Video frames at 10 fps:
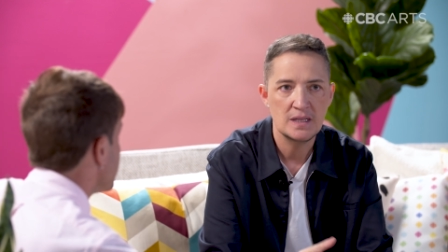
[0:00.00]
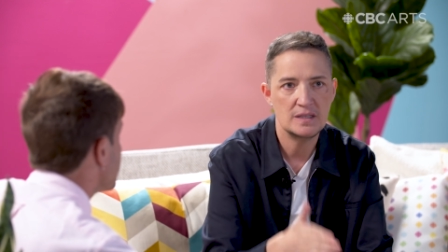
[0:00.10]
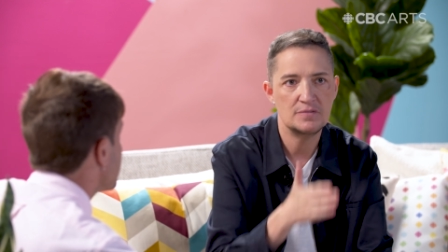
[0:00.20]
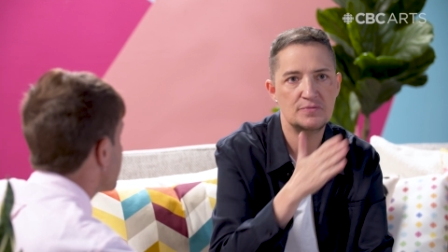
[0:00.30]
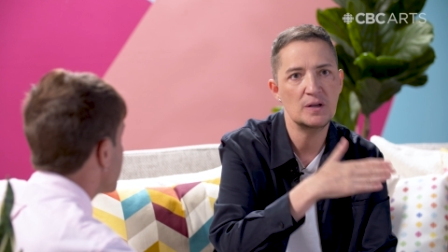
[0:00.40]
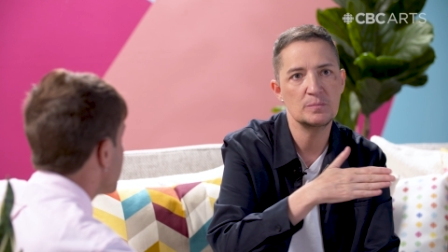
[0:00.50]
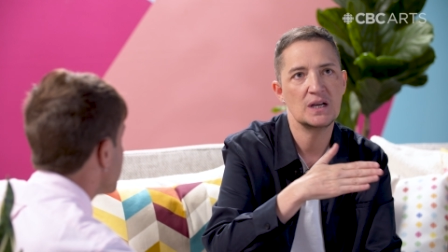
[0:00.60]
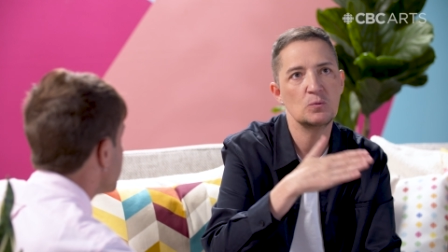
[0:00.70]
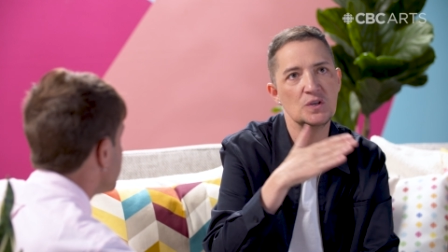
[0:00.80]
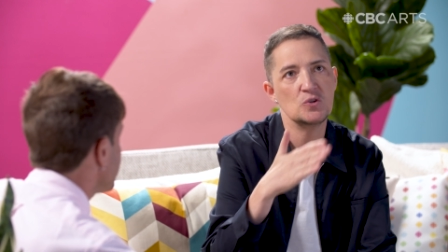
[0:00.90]
the film
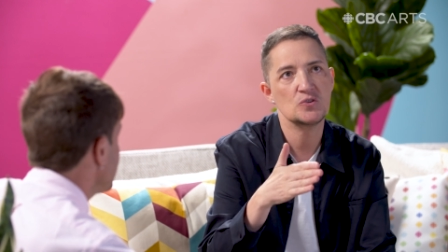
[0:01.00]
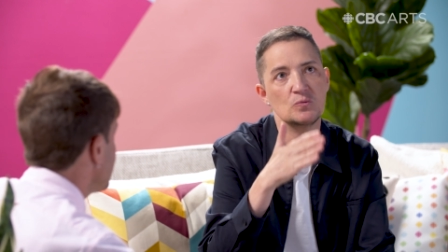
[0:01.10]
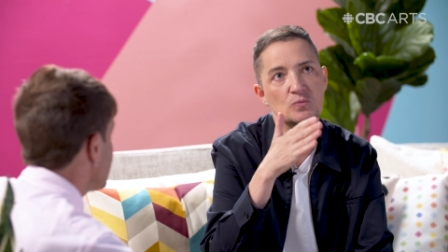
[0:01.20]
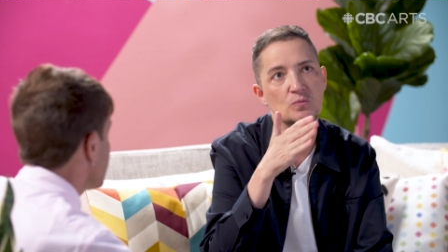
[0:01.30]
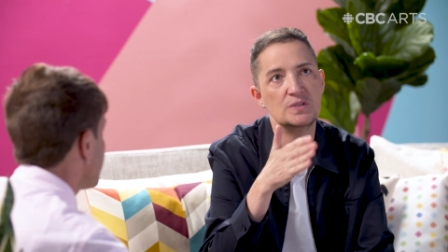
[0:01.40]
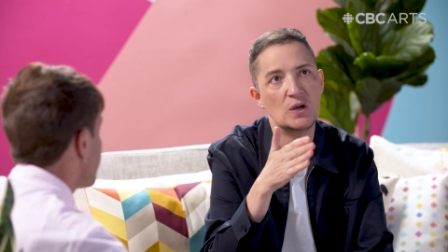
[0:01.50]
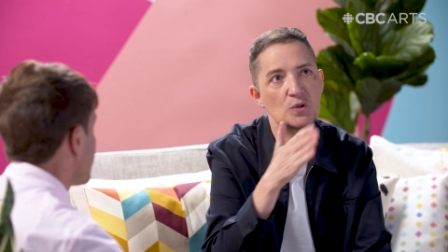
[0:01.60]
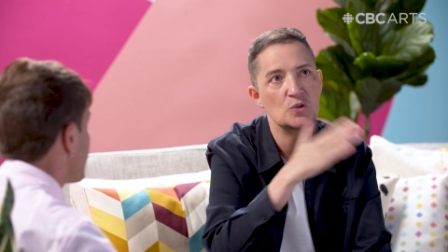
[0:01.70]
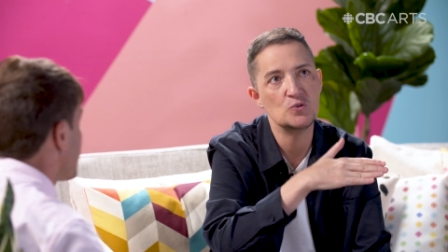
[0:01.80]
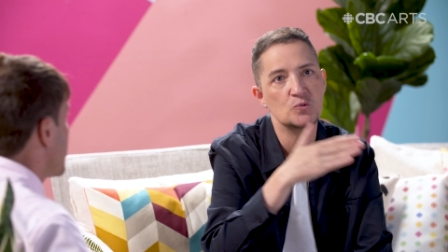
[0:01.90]
that we just that
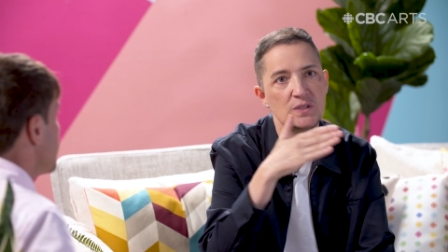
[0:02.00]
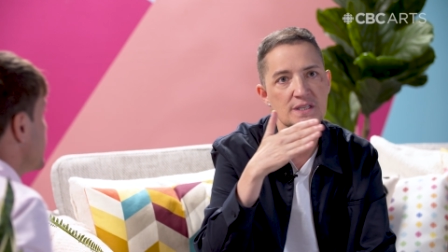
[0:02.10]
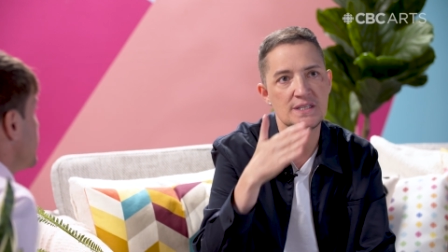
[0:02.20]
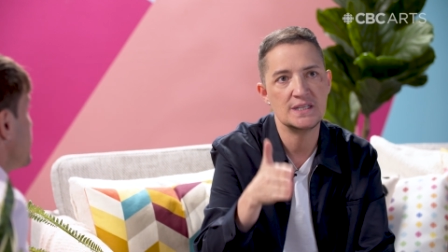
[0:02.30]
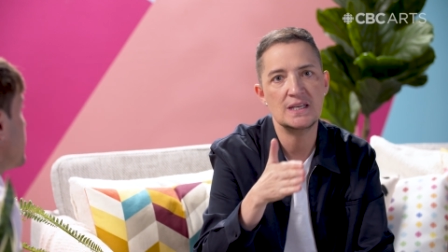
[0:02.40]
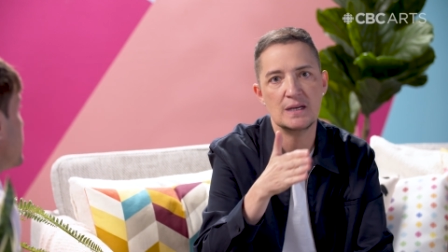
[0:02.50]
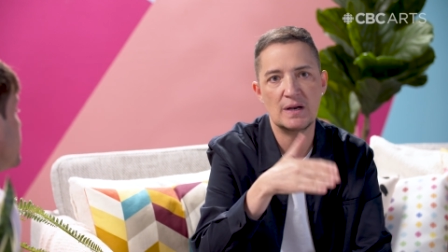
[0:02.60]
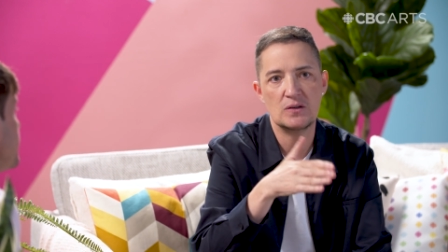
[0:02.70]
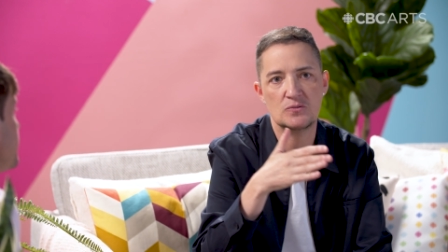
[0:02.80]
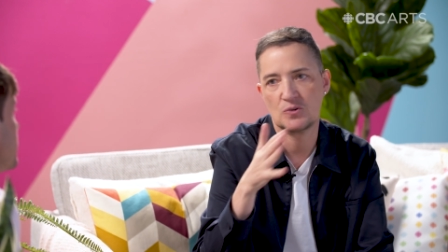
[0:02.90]
we usually see
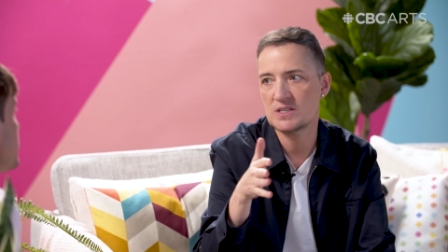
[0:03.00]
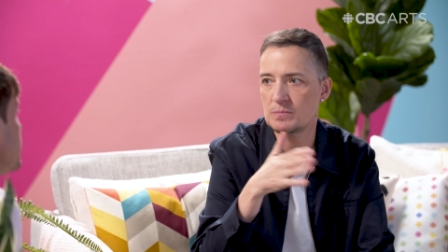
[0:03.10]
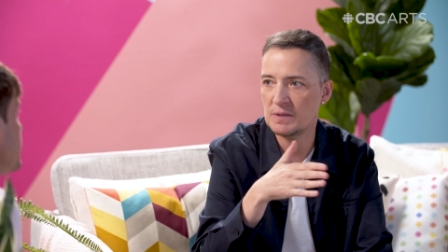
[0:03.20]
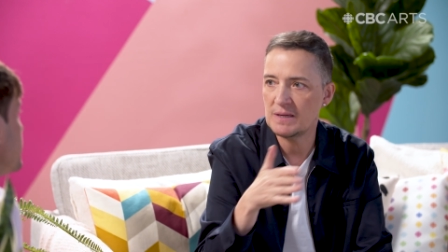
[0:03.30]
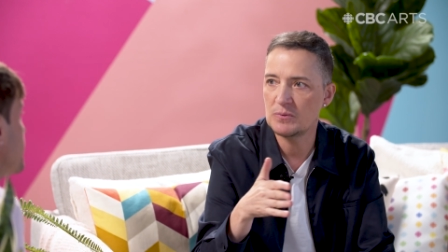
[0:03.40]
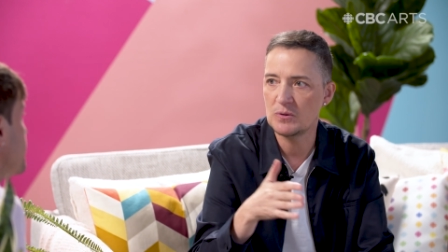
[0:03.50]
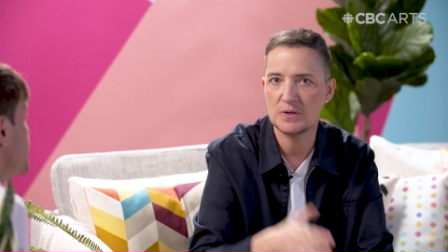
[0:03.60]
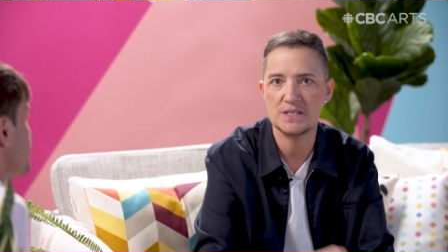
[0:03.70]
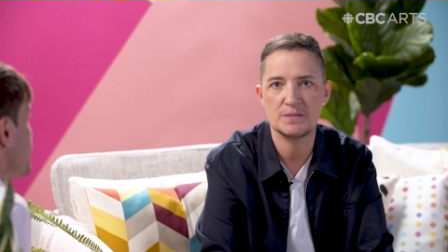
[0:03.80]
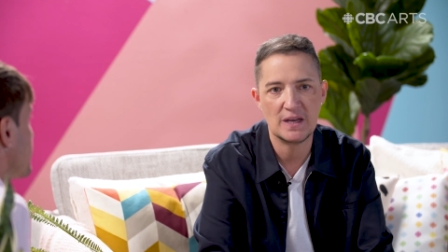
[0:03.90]
about trans people
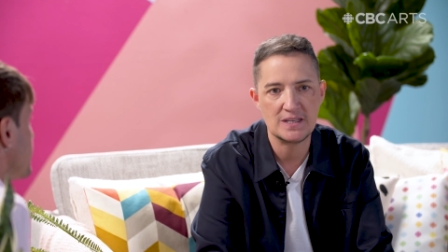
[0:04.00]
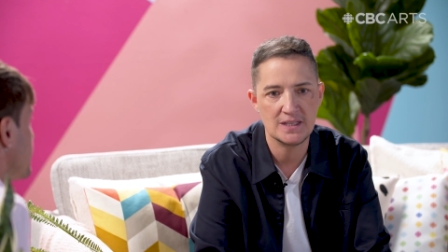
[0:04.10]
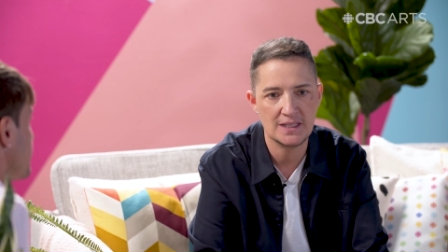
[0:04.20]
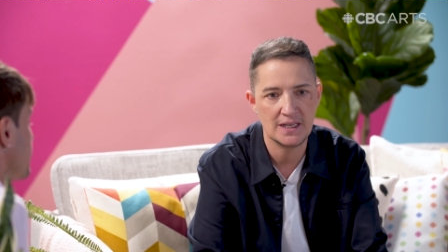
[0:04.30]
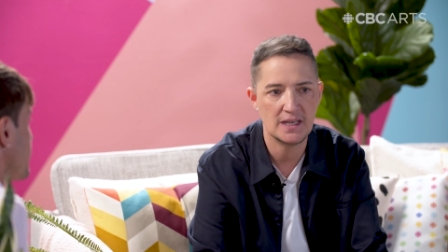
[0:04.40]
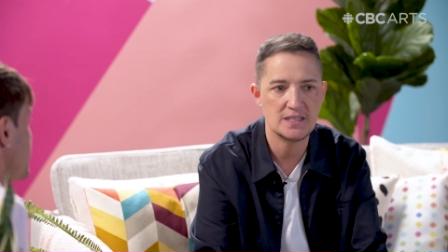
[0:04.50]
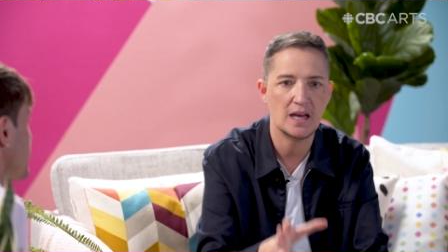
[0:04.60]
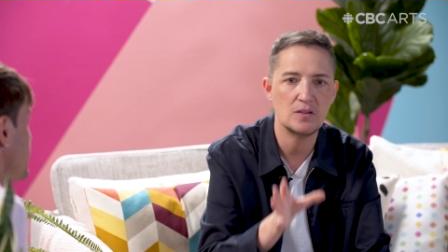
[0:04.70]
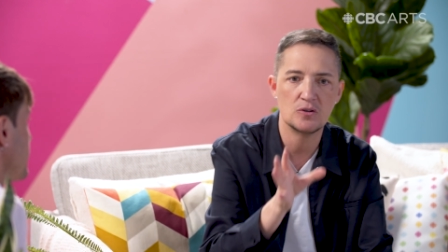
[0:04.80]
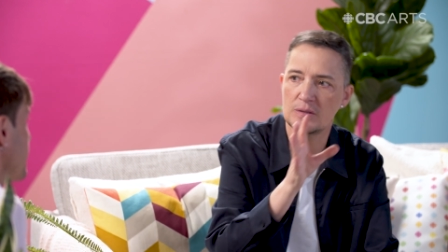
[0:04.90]
is basically is
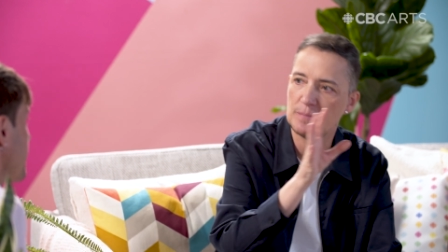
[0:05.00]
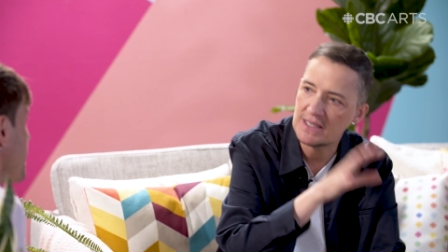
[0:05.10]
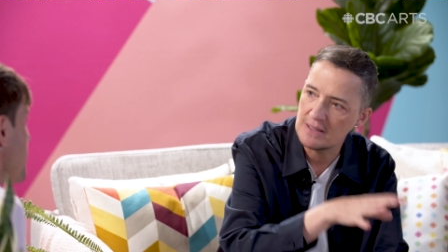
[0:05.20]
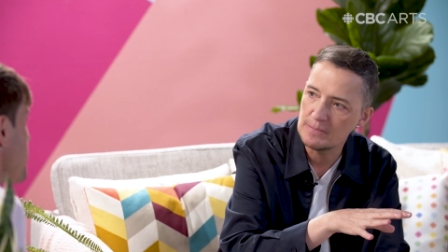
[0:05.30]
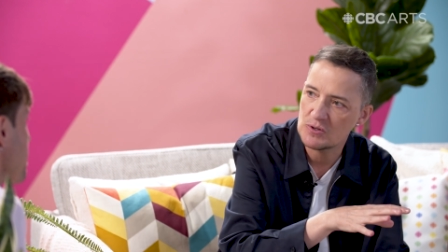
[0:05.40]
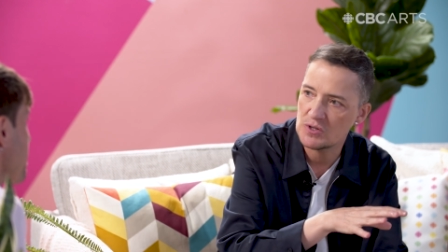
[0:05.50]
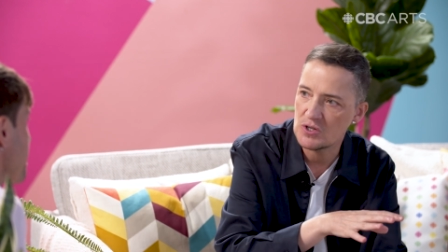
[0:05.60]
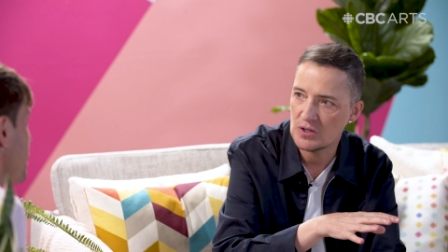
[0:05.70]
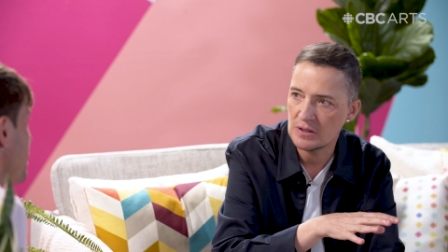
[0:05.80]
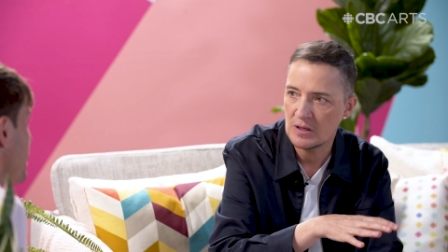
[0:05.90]
either the victim
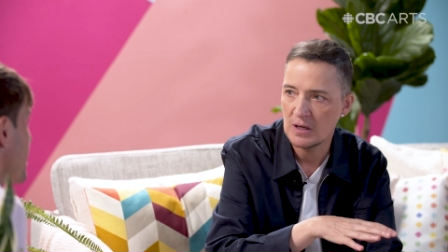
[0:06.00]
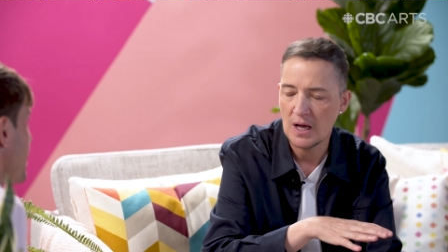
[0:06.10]
position.